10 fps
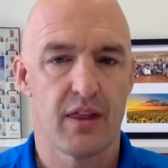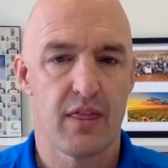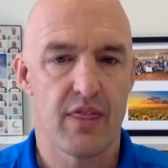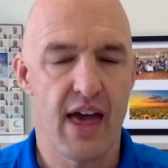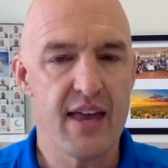
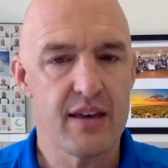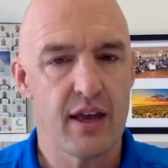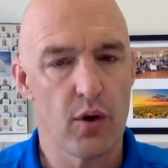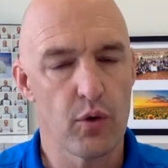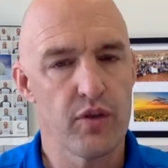then
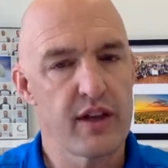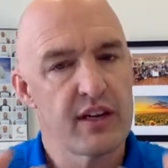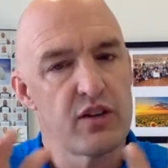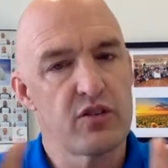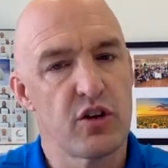and only then
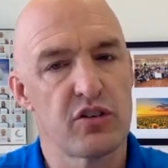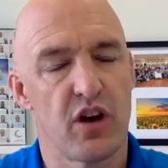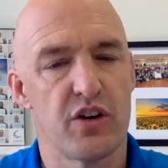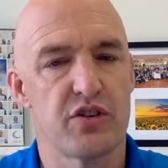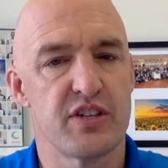can you start to
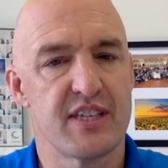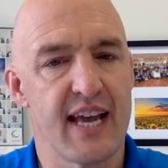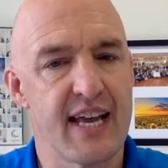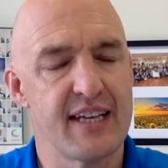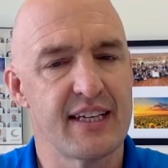
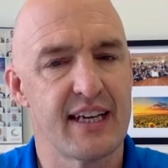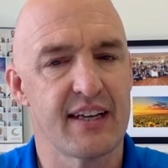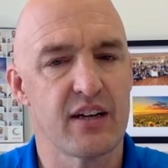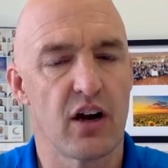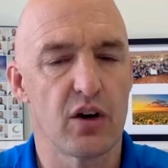understand and
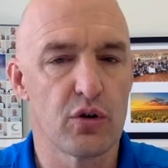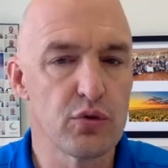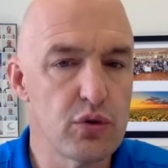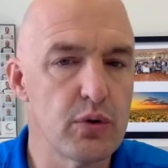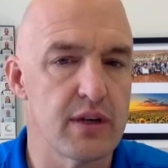get
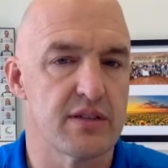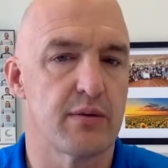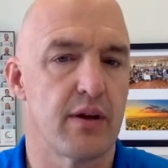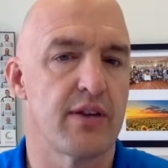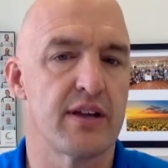congruence
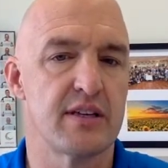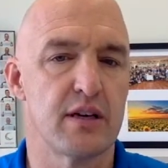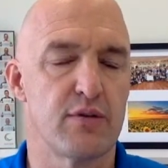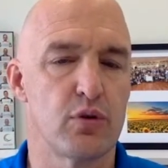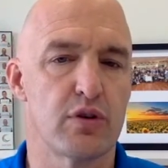around the
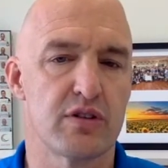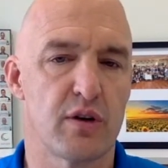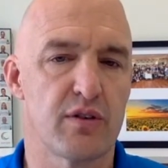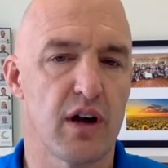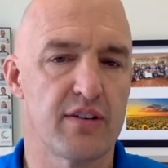idea of who your
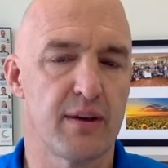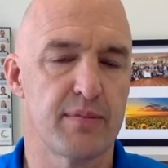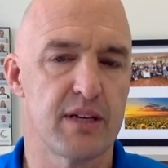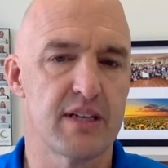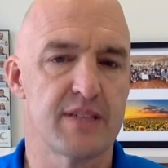
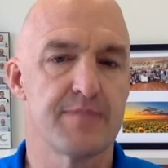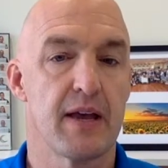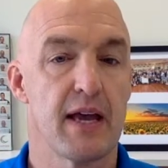self-concept is